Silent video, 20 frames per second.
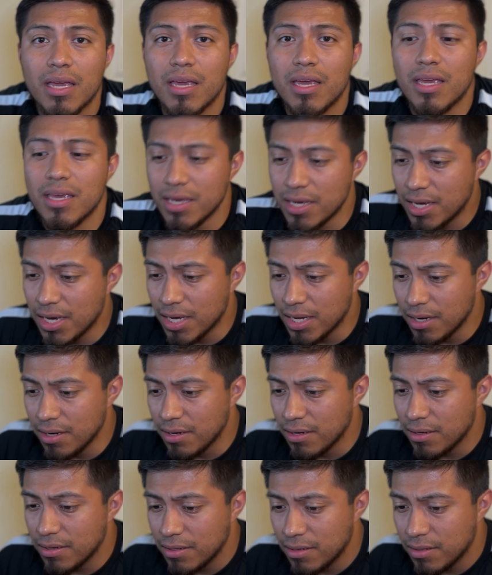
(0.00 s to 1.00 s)
He
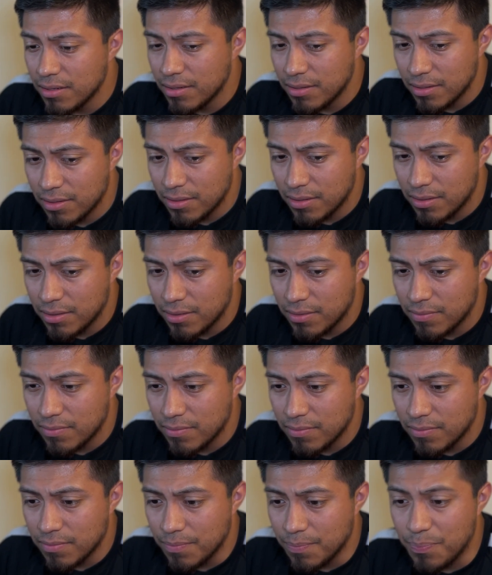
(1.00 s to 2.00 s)
can
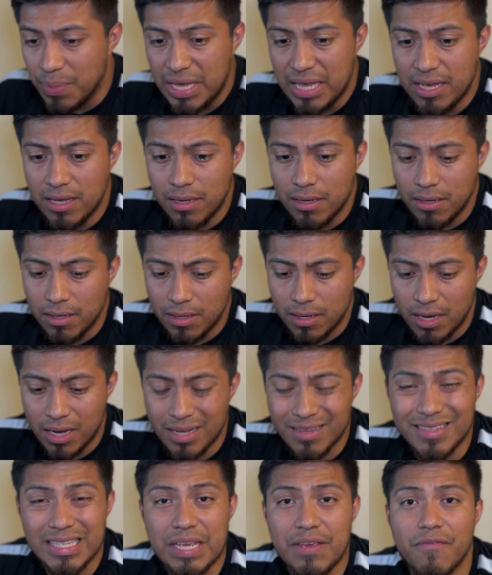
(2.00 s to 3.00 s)
be
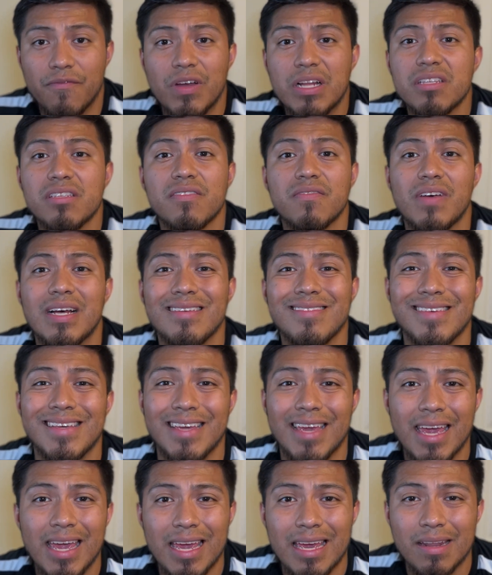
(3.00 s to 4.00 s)
as defensive as he
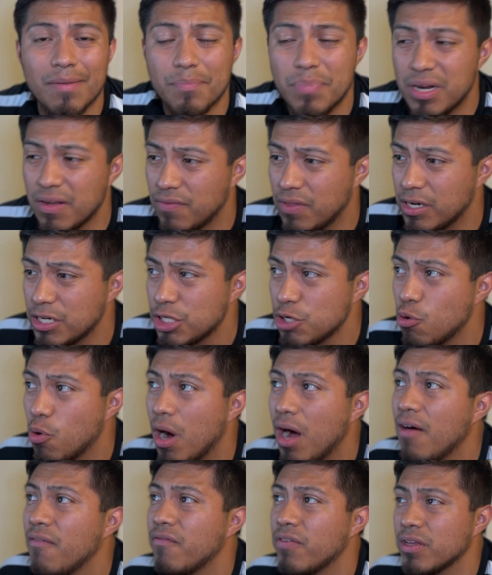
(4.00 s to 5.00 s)
can, but if there's no
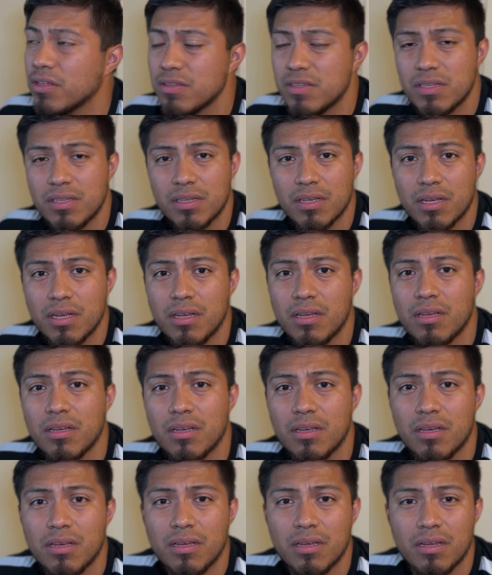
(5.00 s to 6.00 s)
offense,
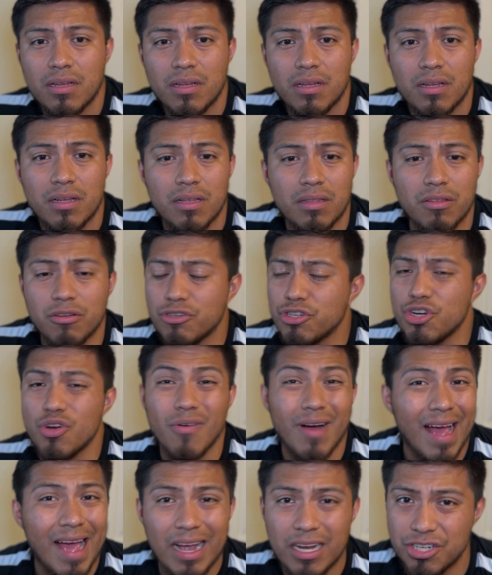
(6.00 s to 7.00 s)
there's no
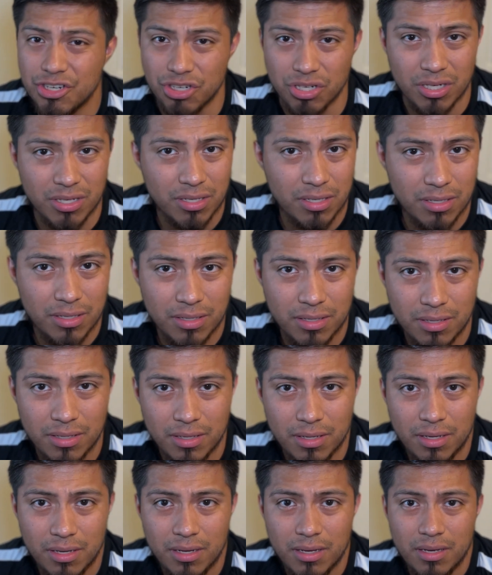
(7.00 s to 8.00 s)
action.
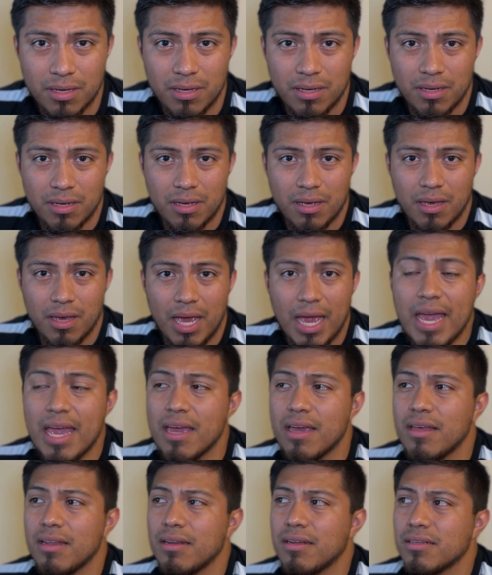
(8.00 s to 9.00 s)

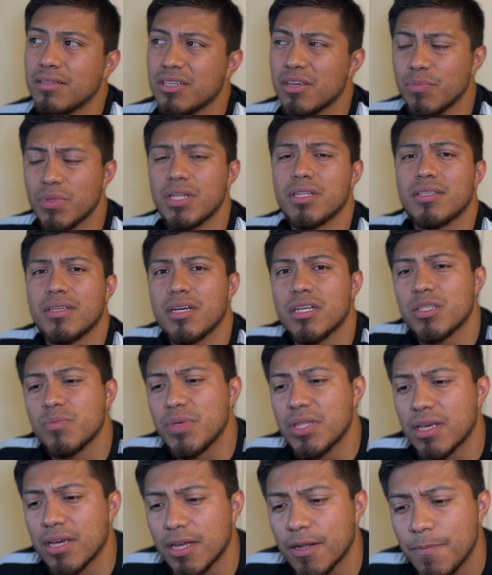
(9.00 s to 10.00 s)
And something tells me
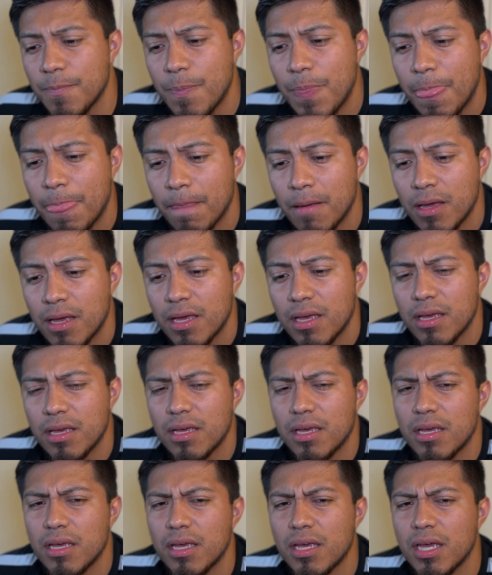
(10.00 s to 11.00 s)
that
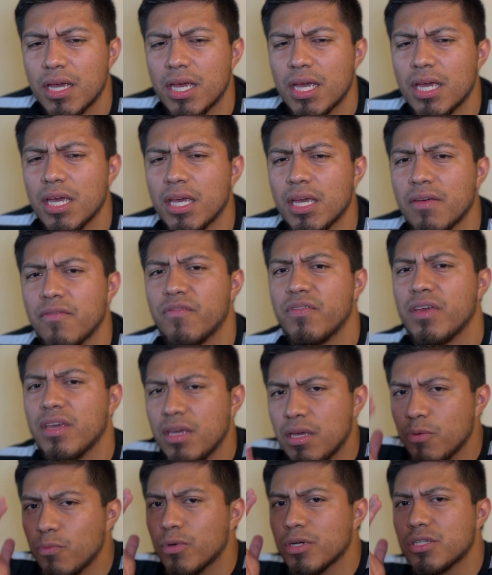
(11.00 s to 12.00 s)
if he